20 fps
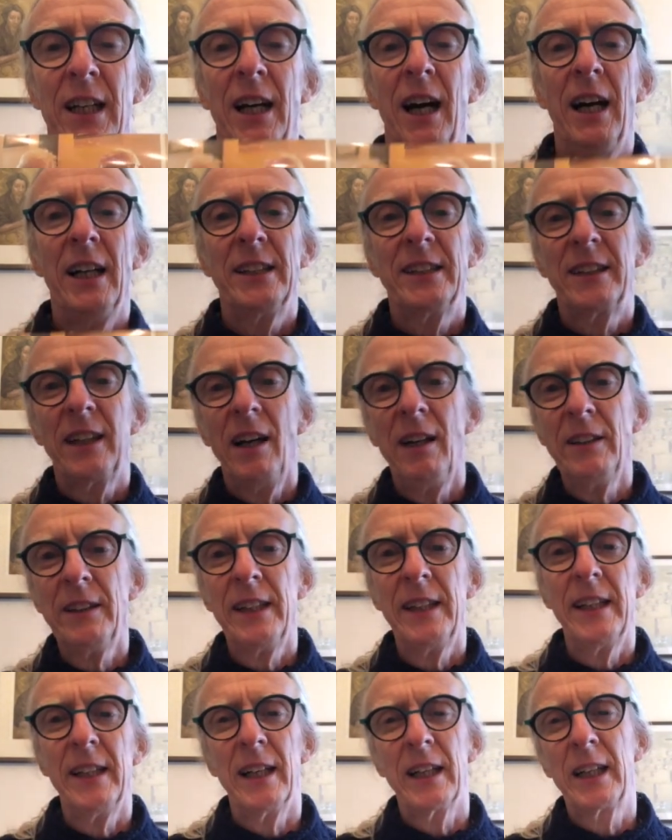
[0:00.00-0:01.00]
I
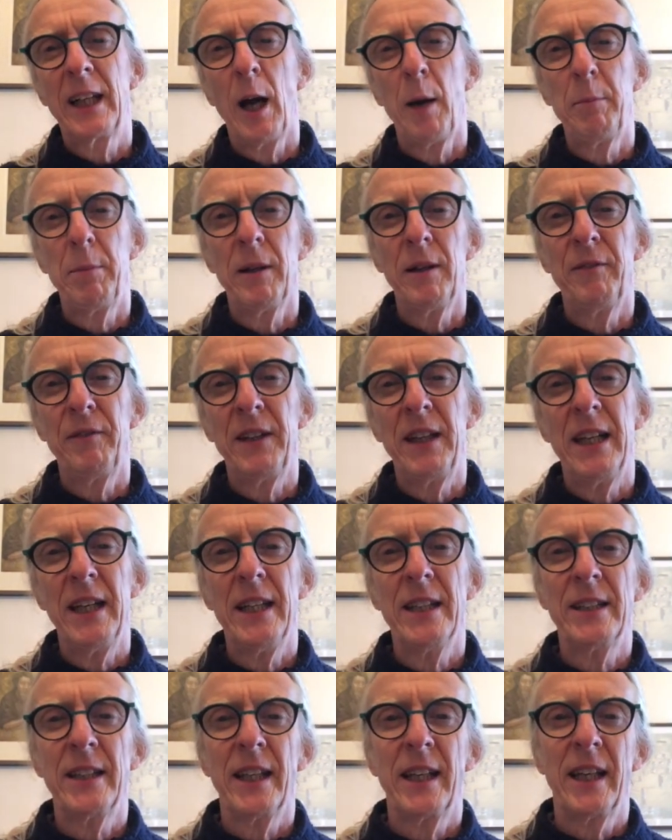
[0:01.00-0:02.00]
started it a couple of
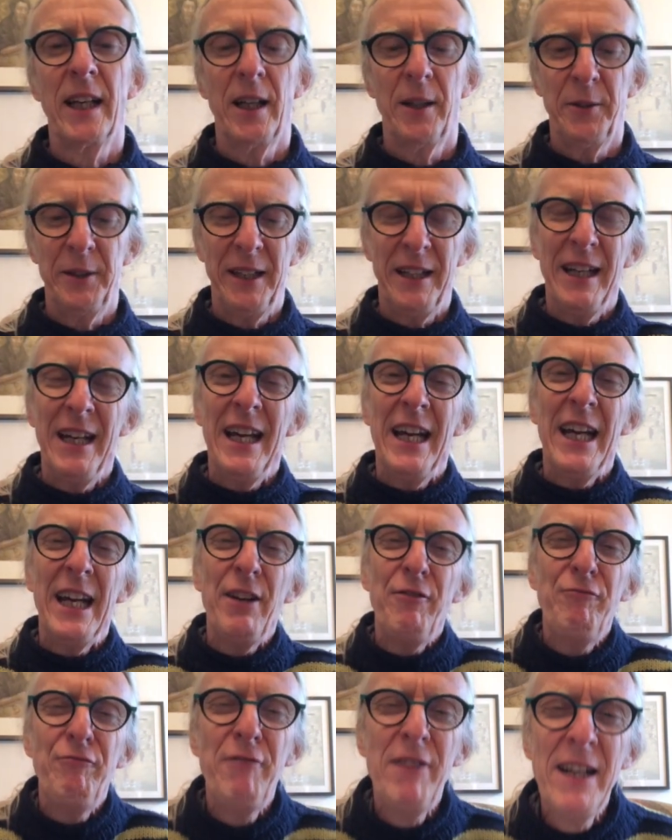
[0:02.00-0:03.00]
years ago and it,
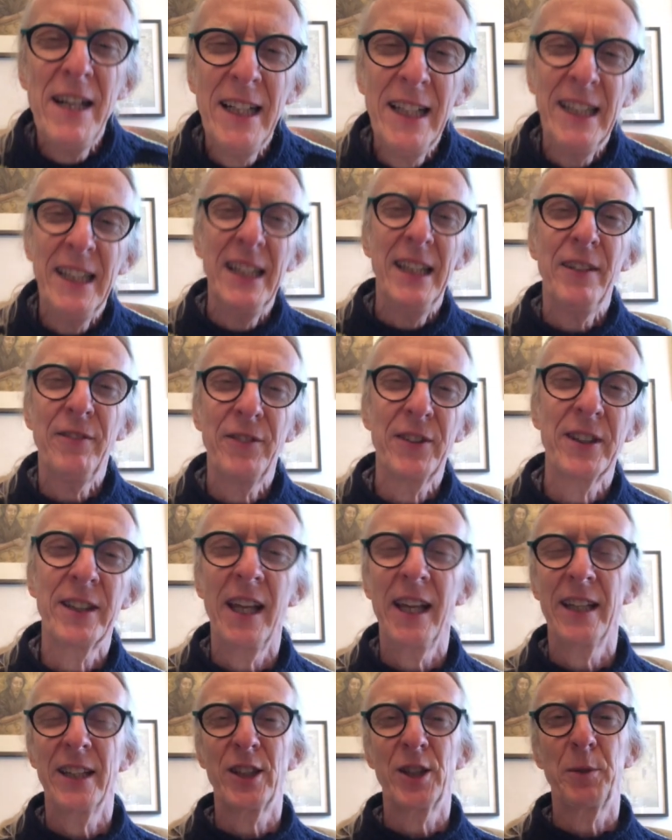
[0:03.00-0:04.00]
it really lifts
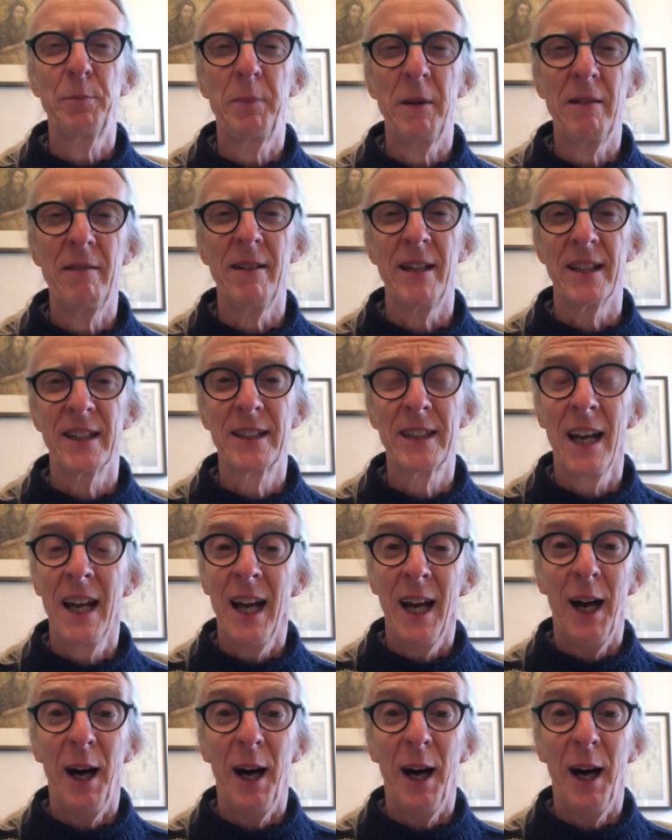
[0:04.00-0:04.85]
their spirits.